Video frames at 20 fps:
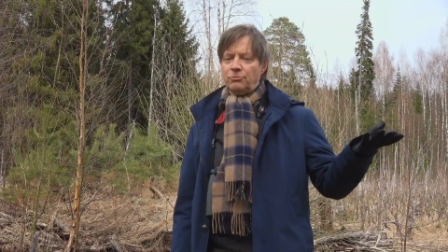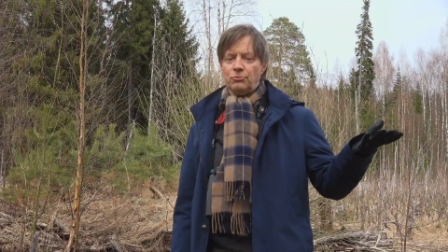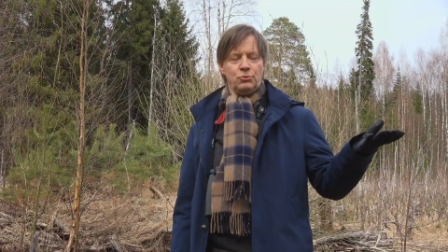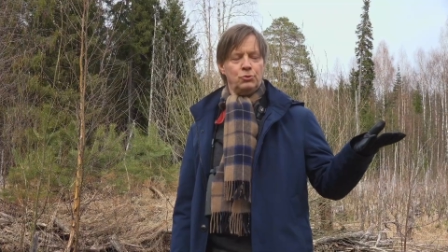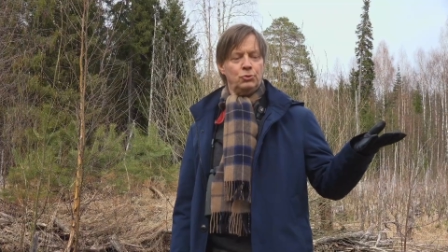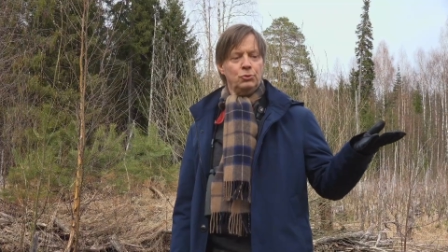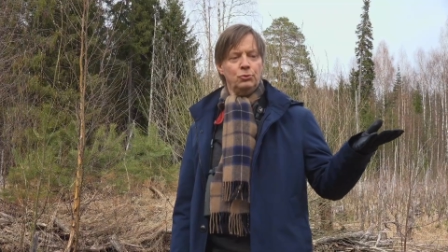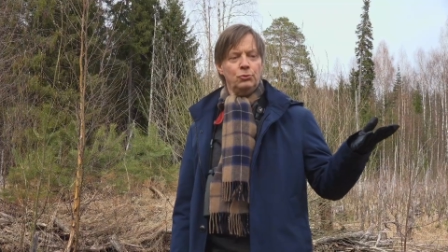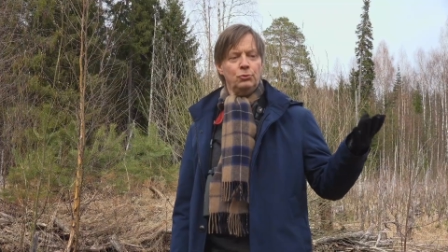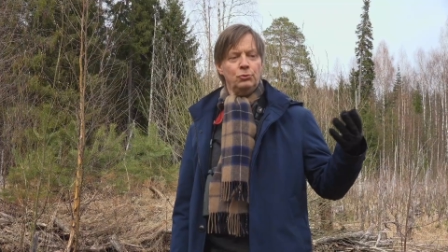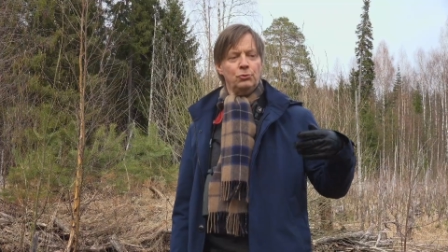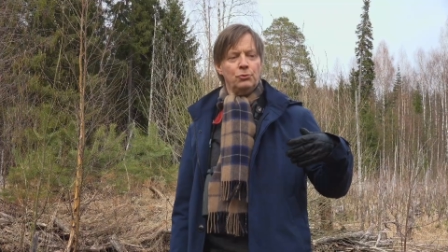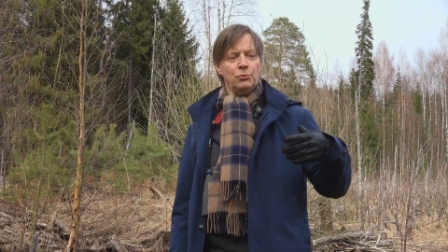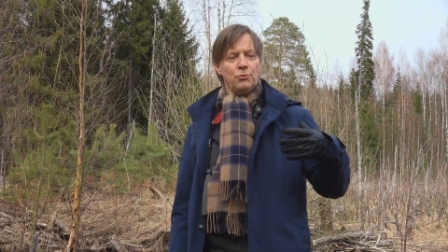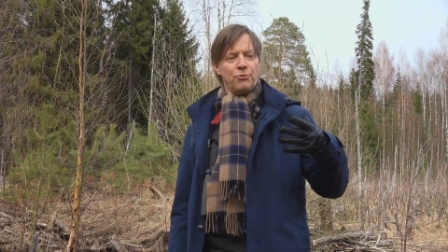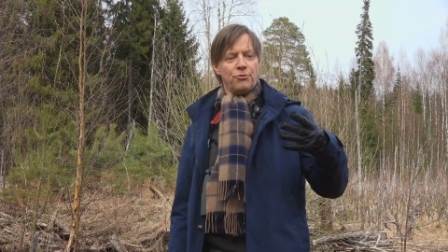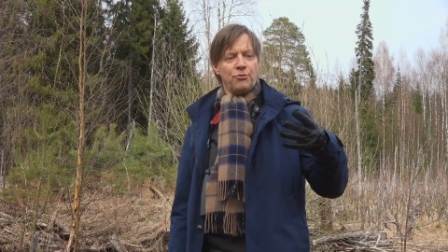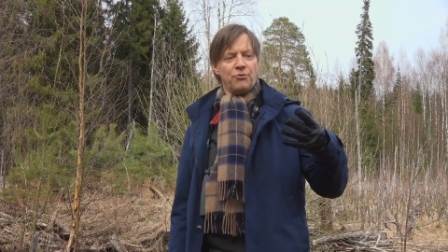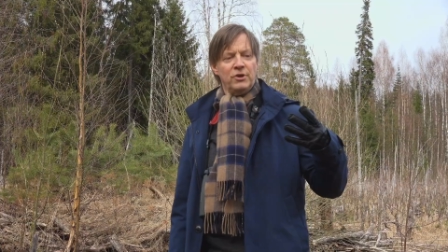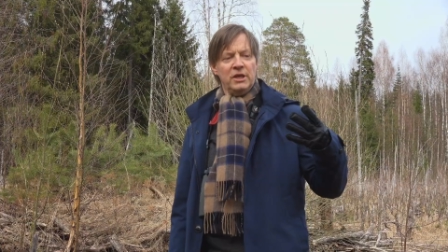two,
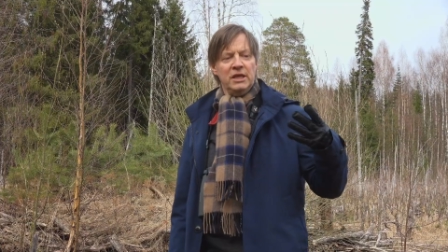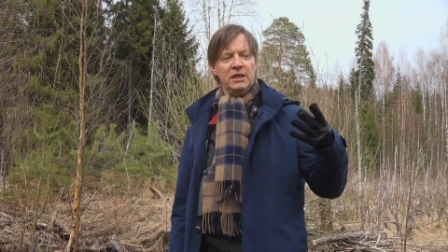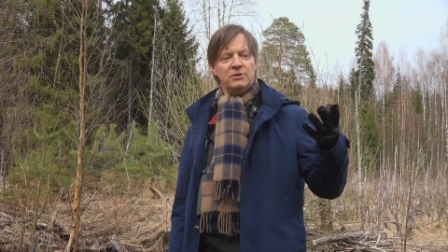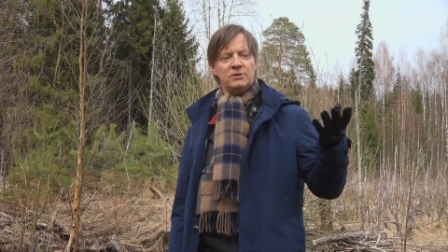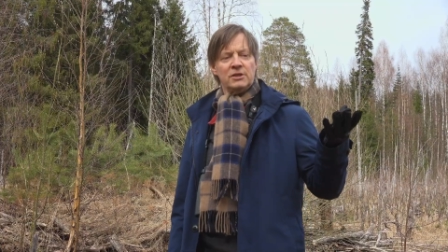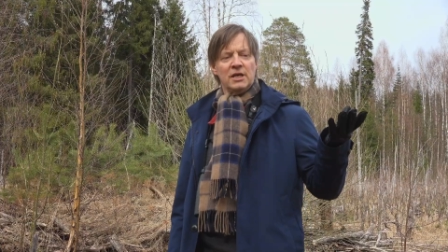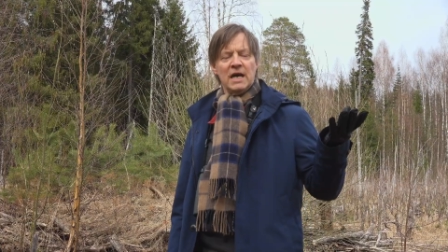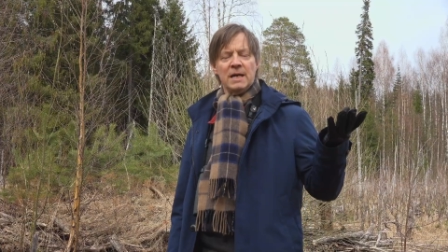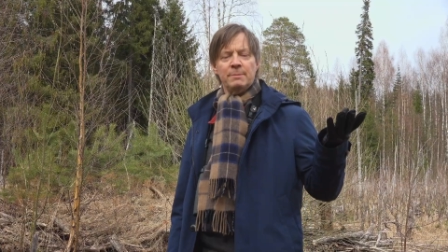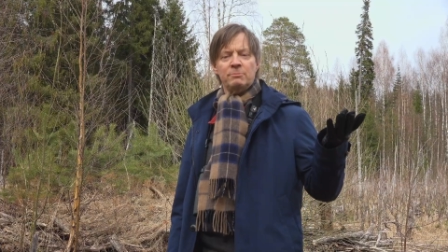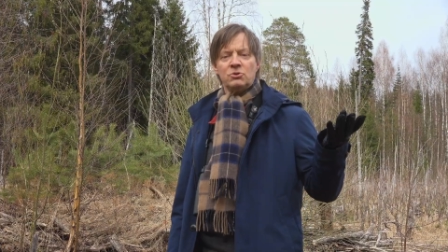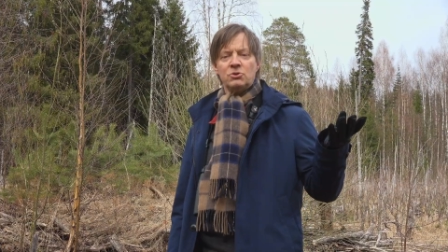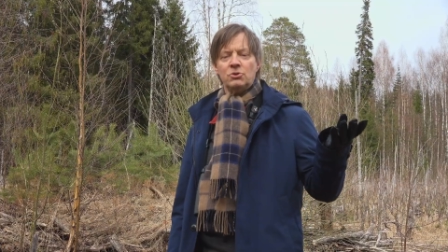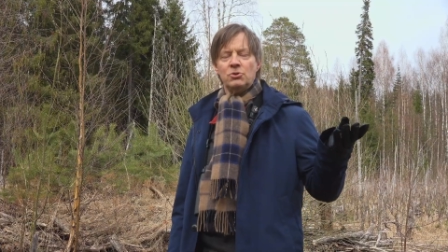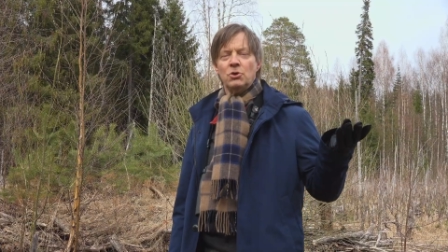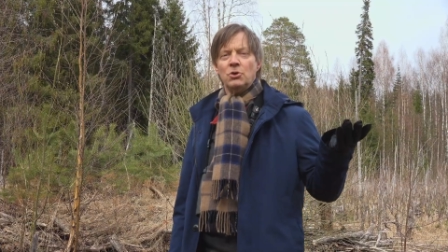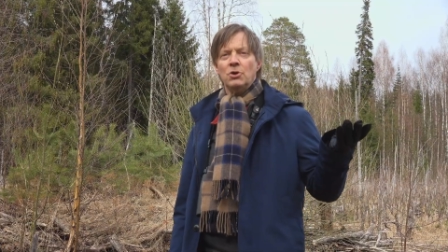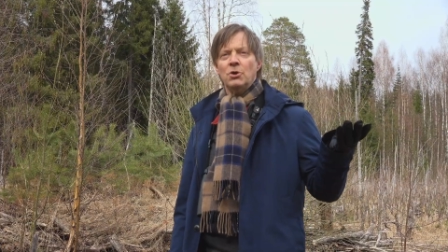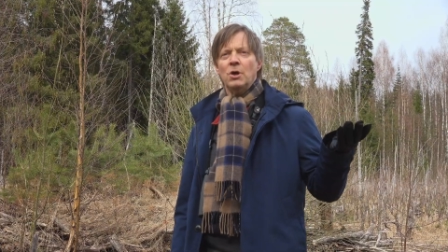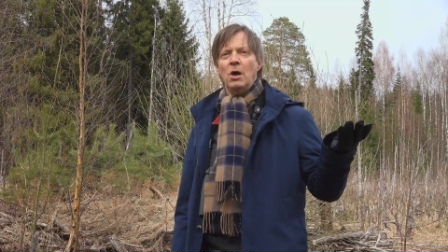three times
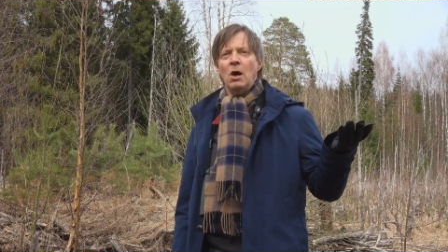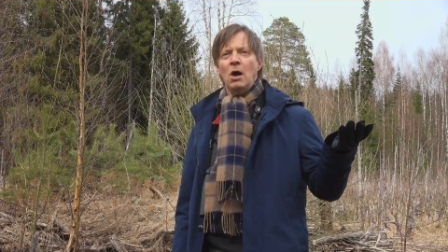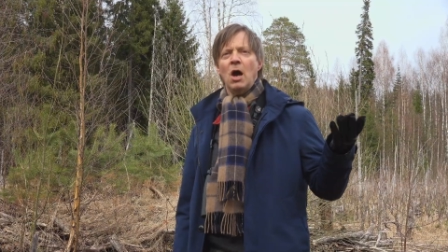the